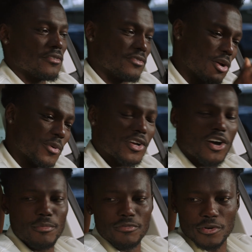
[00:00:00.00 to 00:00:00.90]
lower the
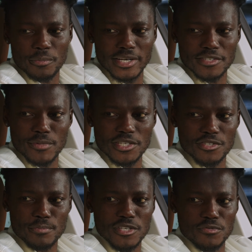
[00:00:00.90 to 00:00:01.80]
carbon footprint as much
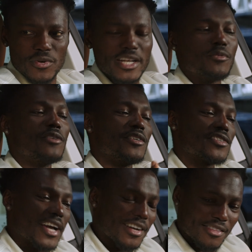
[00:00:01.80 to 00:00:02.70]
as possible. And then we're
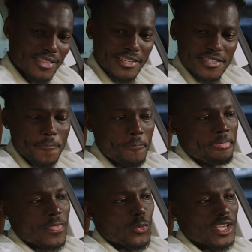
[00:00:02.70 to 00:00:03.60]
recycling things,
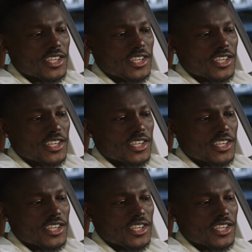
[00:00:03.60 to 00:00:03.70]
which